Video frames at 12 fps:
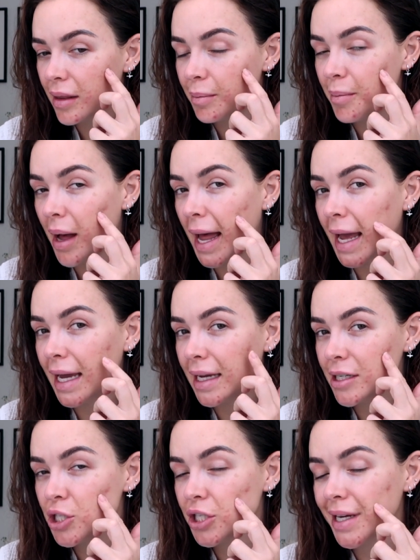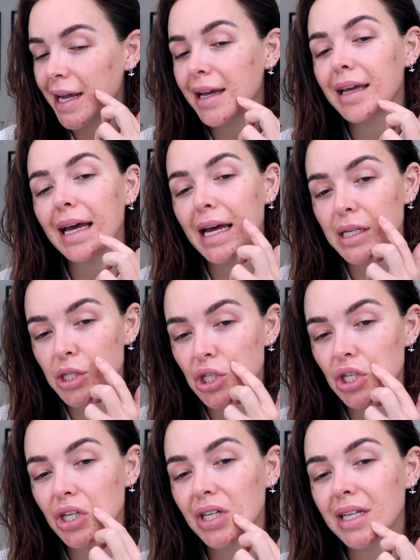my cheek and
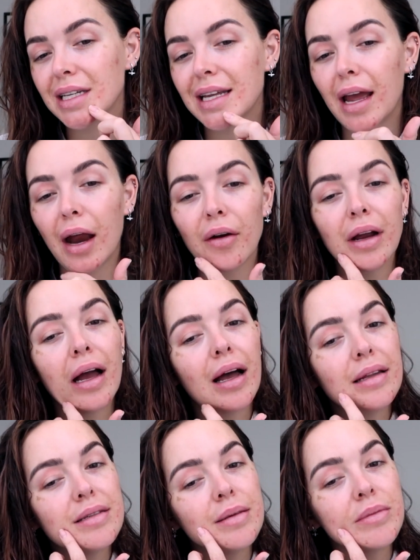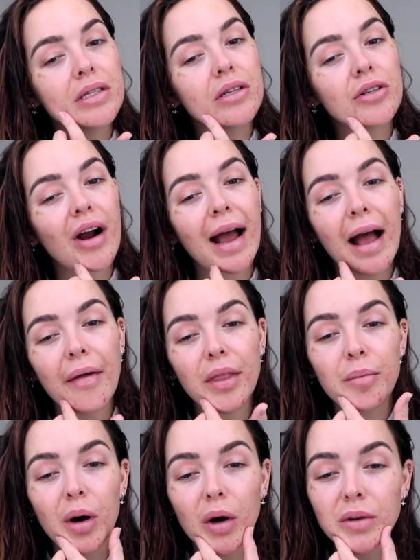chin area, it seems to dry out the
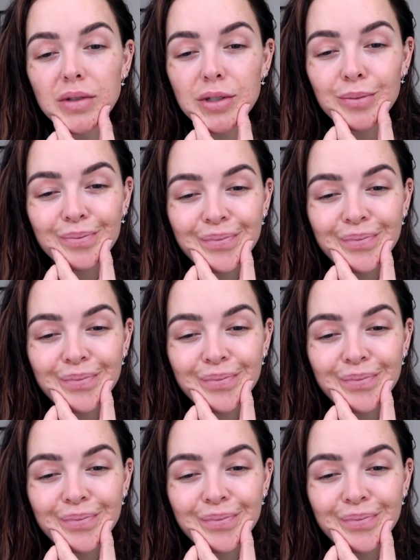most,